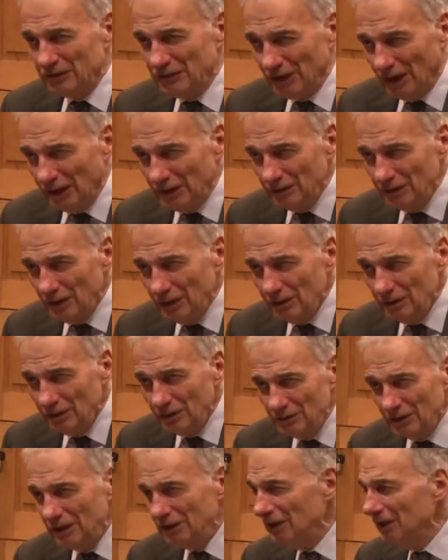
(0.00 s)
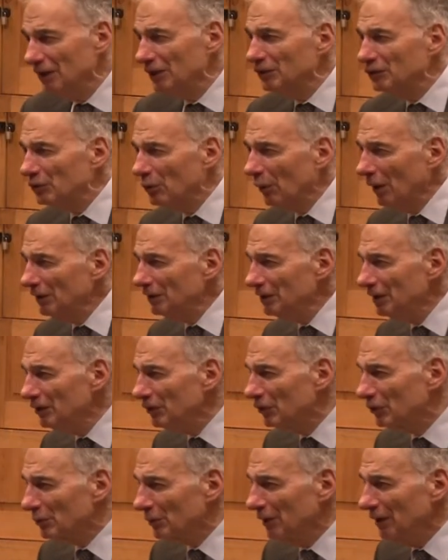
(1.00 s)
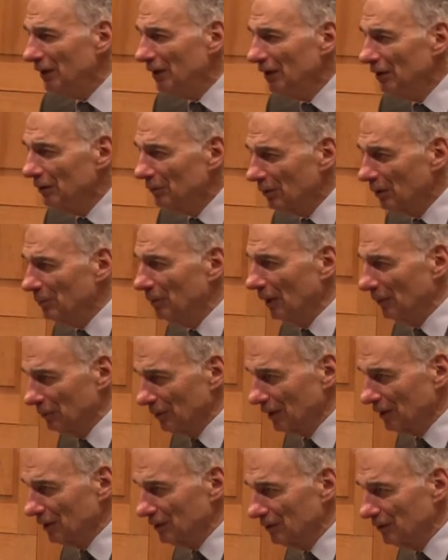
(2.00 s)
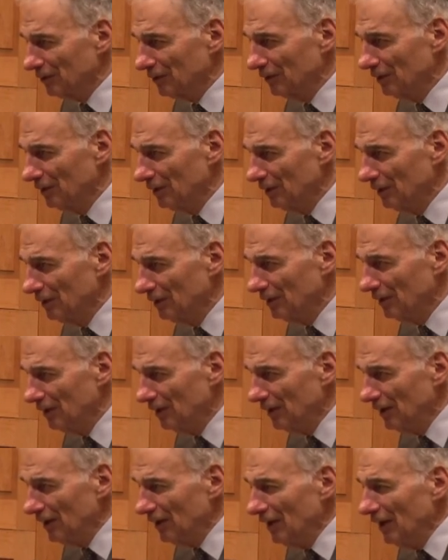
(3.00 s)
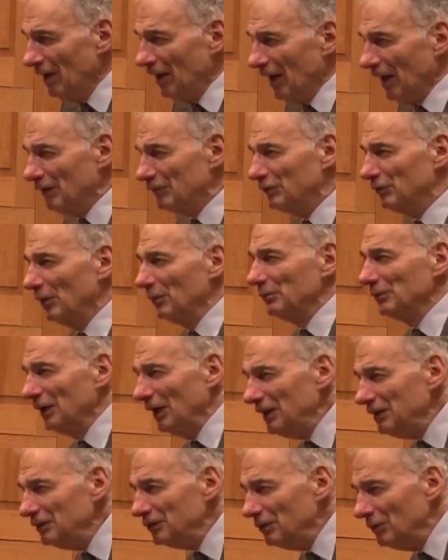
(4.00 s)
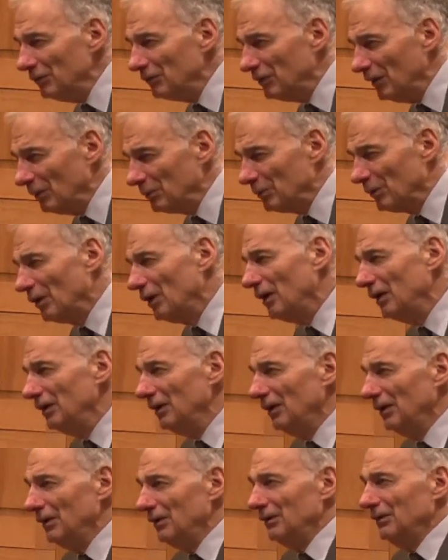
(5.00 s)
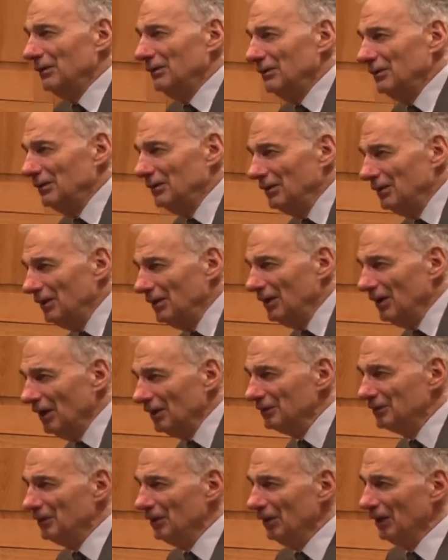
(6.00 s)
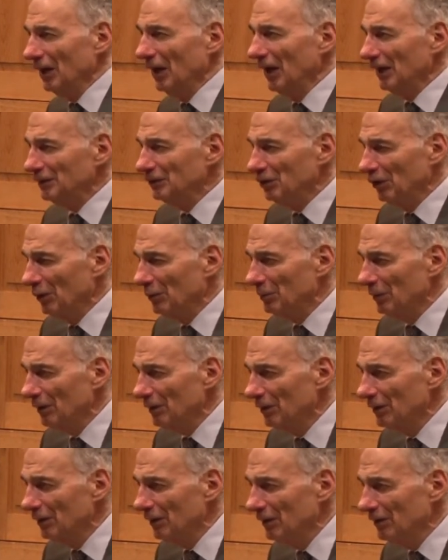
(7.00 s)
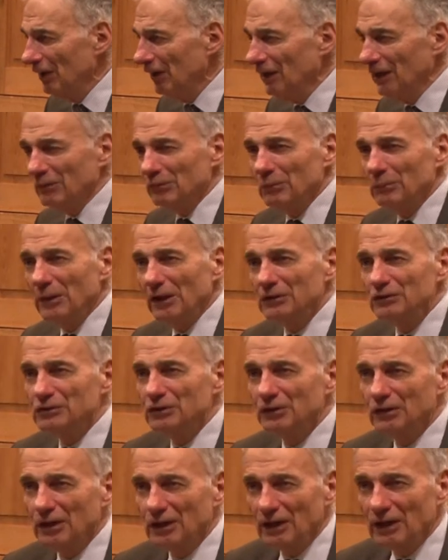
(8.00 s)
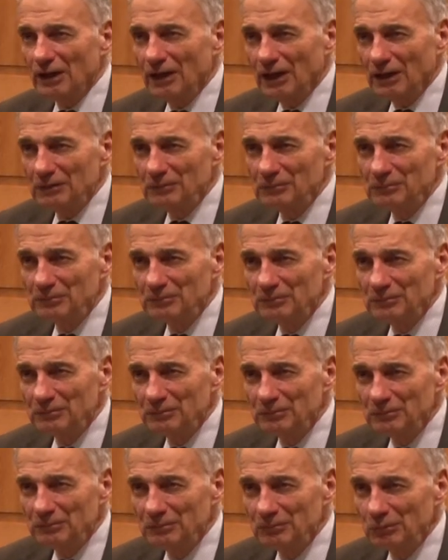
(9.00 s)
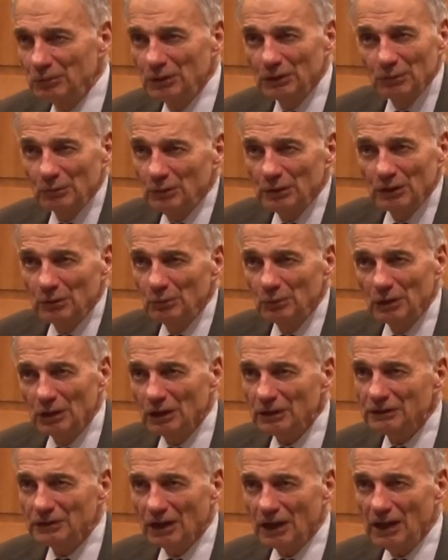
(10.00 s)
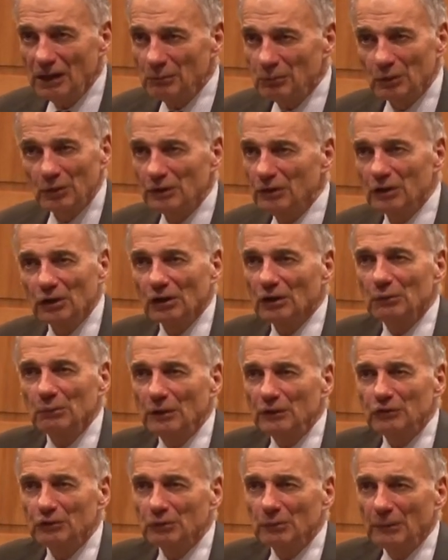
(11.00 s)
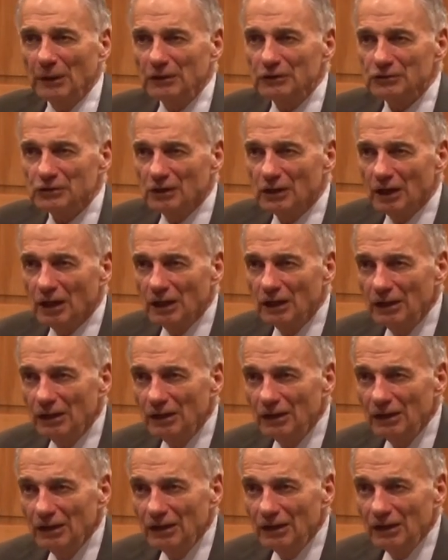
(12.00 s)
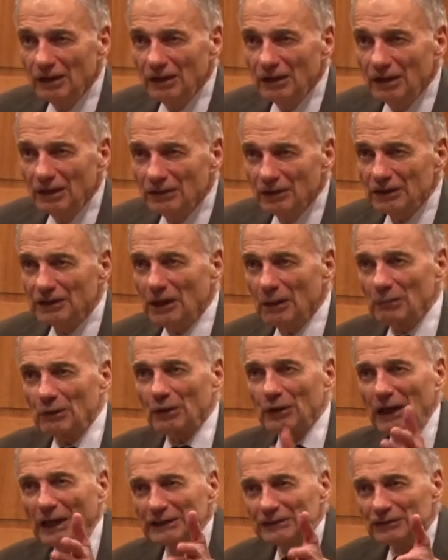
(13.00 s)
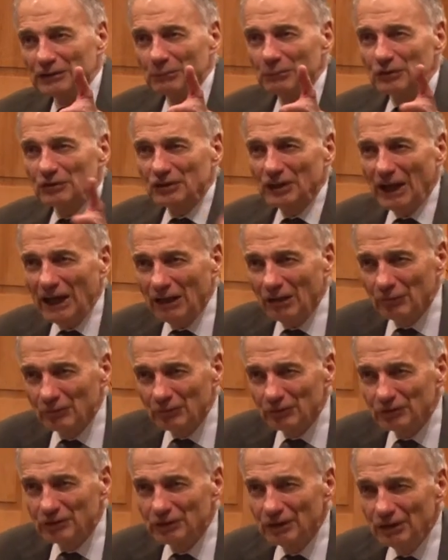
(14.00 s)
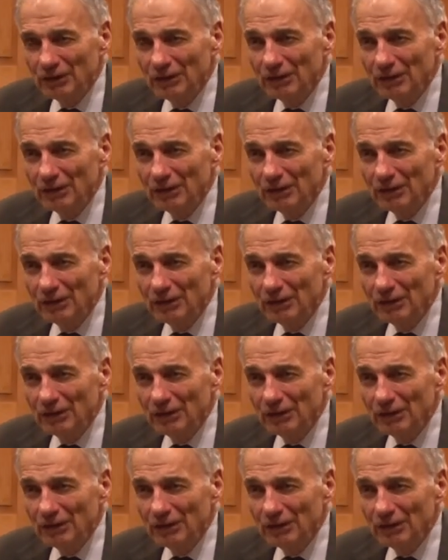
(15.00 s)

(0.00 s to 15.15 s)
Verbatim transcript: signed it. They needed 23 Republicans. And from late February until October, they never mentioned it again. We, we, we looked it up. We're the only ones who were mentioning it. The Democrats themselves